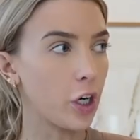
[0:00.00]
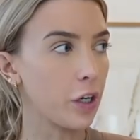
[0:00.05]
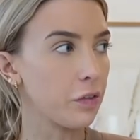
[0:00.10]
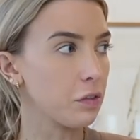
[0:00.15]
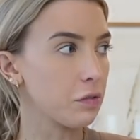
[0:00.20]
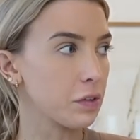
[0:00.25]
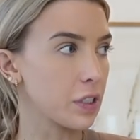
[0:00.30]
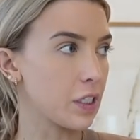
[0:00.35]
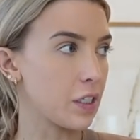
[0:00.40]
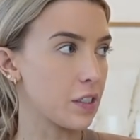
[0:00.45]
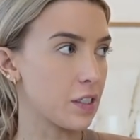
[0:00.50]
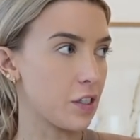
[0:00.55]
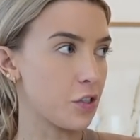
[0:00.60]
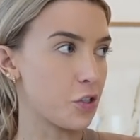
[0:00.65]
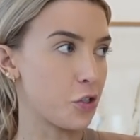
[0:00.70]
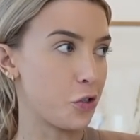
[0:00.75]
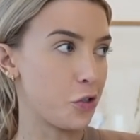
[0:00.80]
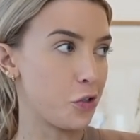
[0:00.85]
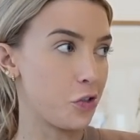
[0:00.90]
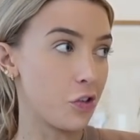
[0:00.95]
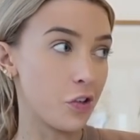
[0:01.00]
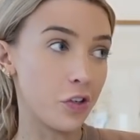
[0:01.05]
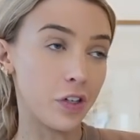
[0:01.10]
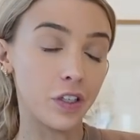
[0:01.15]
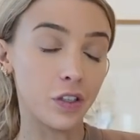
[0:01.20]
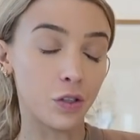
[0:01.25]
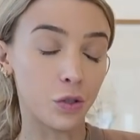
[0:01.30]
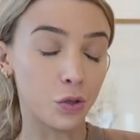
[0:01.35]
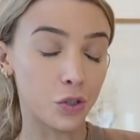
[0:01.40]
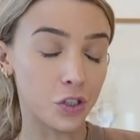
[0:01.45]
don't even realize how
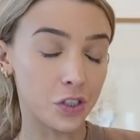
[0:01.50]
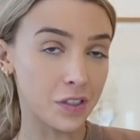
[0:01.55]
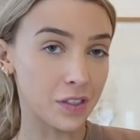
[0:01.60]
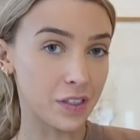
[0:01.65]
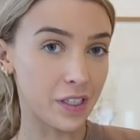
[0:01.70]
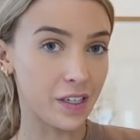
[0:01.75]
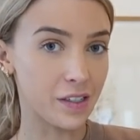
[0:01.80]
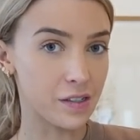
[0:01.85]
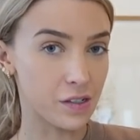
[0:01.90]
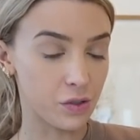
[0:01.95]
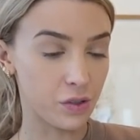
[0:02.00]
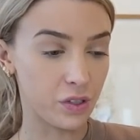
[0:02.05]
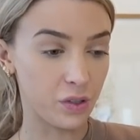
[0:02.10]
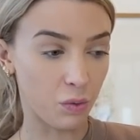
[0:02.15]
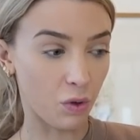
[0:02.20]
dirty your cushions get until